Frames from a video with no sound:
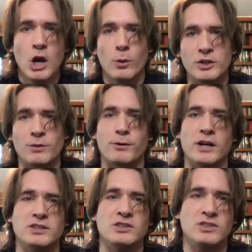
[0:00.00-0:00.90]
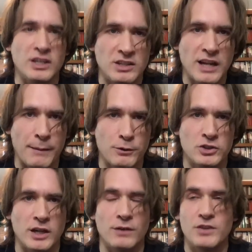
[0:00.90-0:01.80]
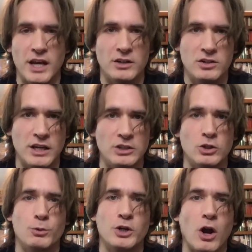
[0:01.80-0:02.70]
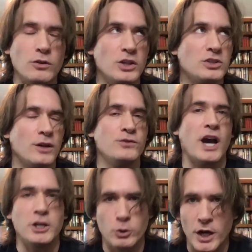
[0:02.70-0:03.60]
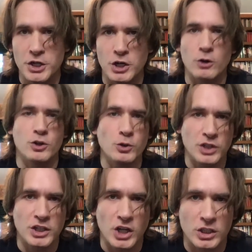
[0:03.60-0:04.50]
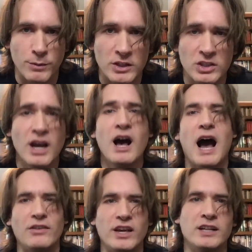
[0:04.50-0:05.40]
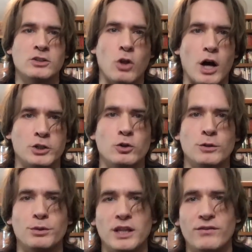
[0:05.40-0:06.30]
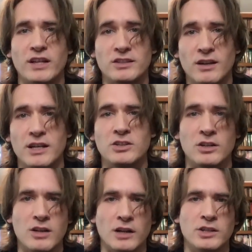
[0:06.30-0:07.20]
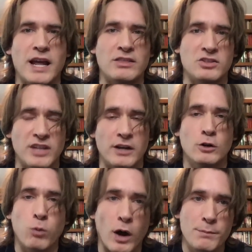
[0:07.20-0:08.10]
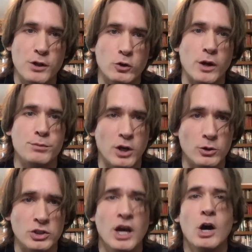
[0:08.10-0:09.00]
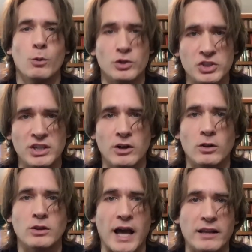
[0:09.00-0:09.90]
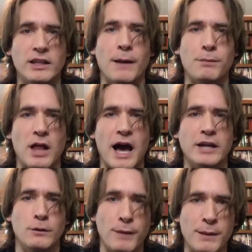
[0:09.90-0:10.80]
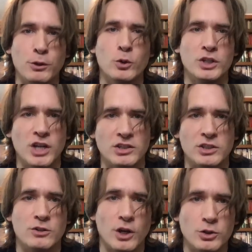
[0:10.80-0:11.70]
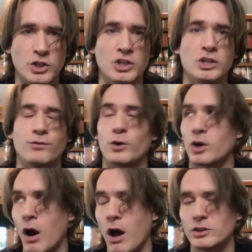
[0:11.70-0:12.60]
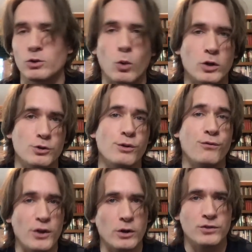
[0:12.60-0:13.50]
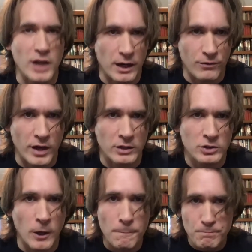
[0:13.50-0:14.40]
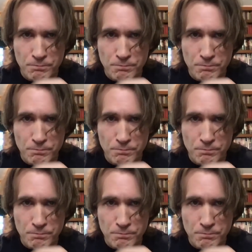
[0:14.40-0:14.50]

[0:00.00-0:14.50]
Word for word: which suppresses 69% of DHT. So regardless of titration or dosing adjustments, I think it's logical to believe that studies conducted at the standard 1 milligram dose will still likely apply to people who adjust their dosages for cost or due to fear of side effects. So